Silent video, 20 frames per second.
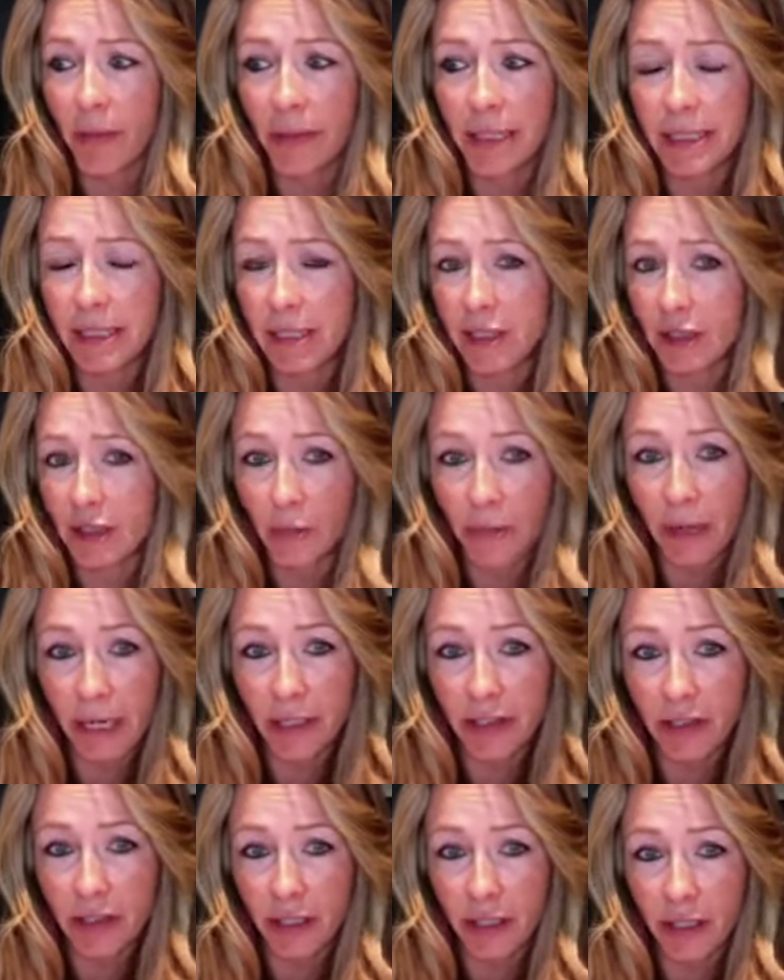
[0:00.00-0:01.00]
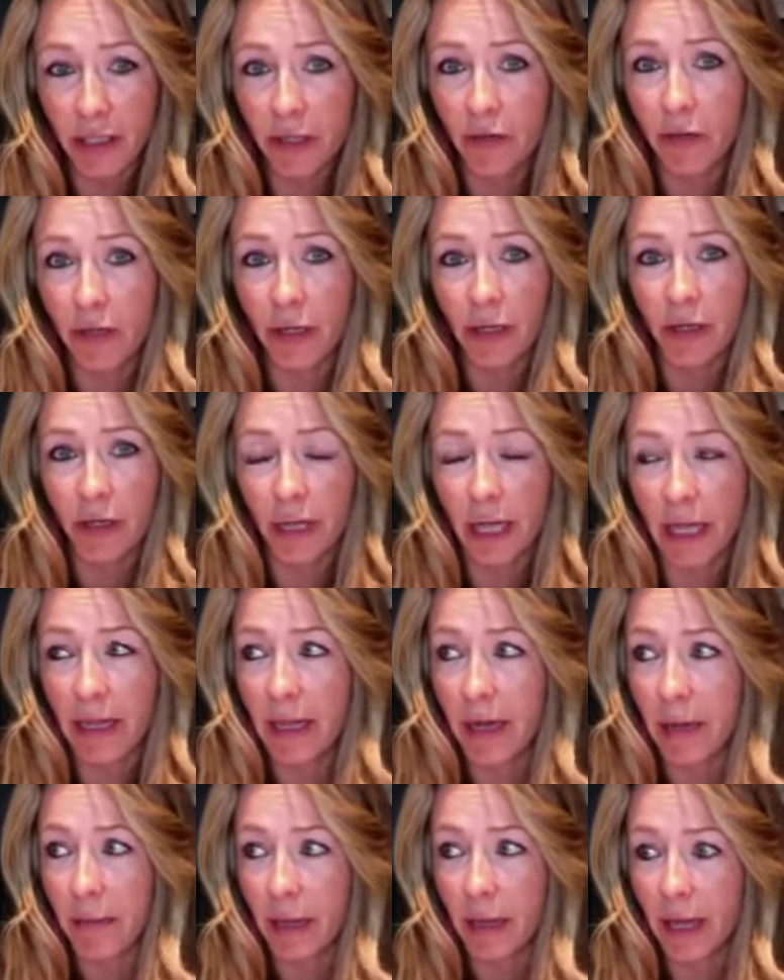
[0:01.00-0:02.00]
my situation and critical and
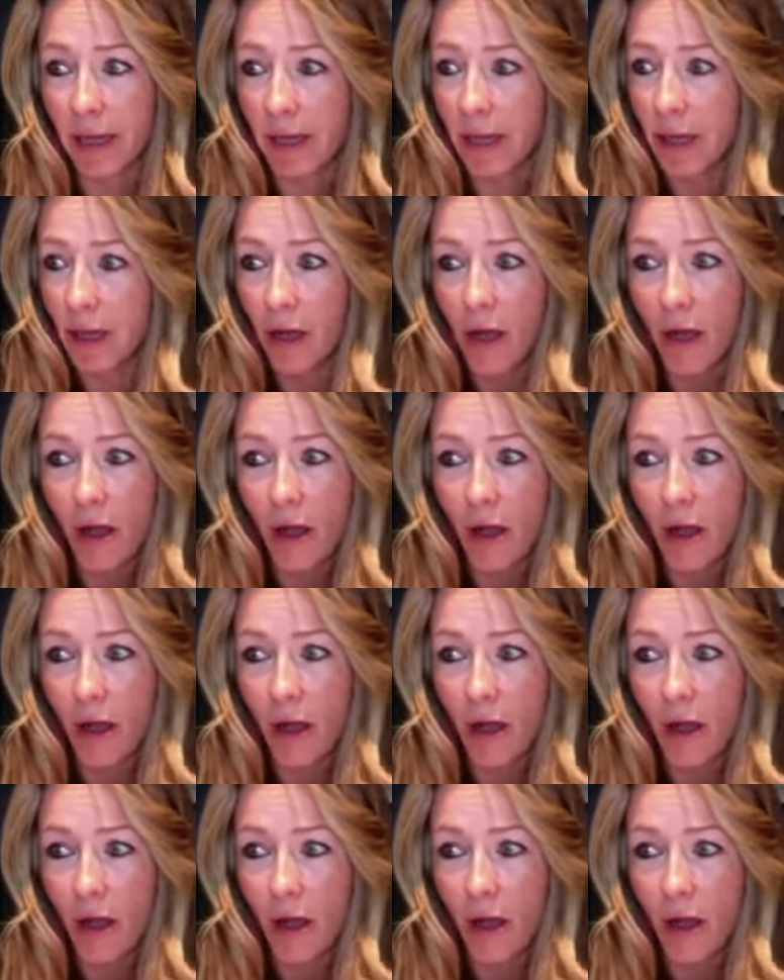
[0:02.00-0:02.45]
then I'm like,